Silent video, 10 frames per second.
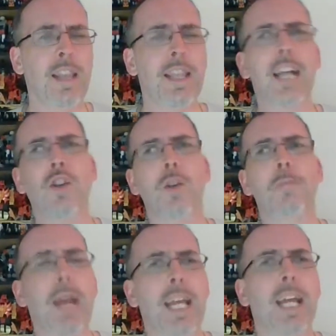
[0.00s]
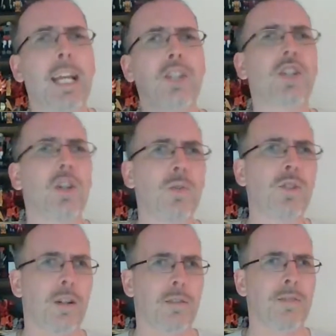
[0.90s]
that you're making it
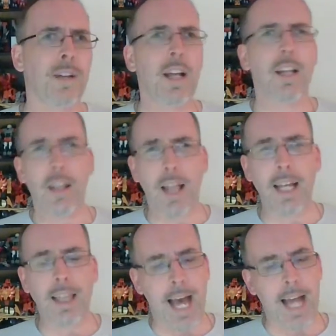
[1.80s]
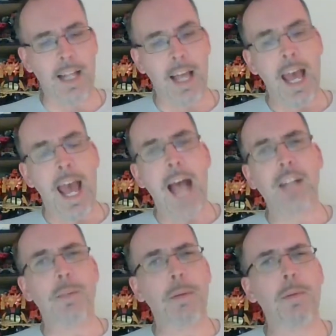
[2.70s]
exclusive like that. And
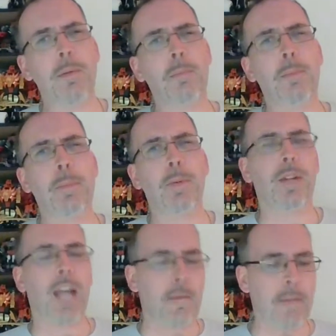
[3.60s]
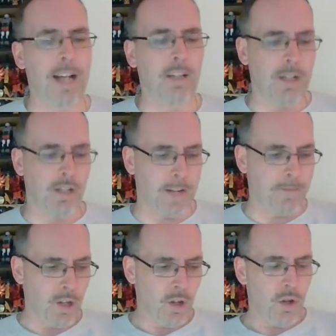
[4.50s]
some people came back to me and said,
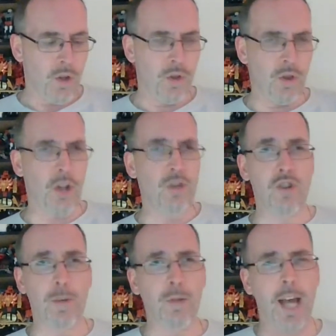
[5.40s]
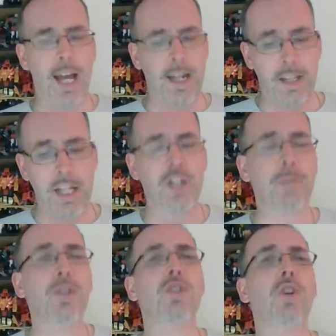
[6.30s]
they ship to Canada. They ship
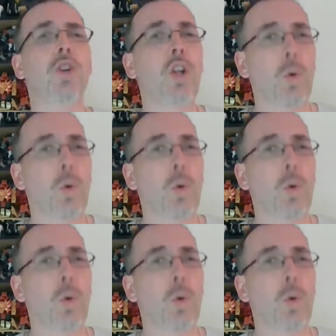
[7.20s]
to certain